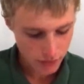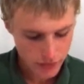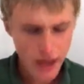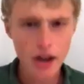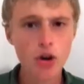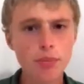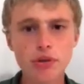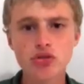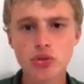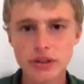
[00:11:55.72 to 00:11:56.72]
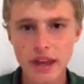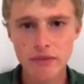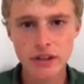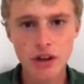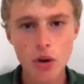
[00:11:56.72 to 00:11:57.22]
yeah, I hope you enjoyed
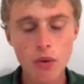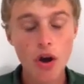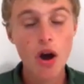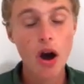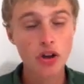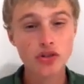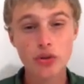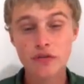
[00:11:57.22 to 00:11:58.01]
that video. Also,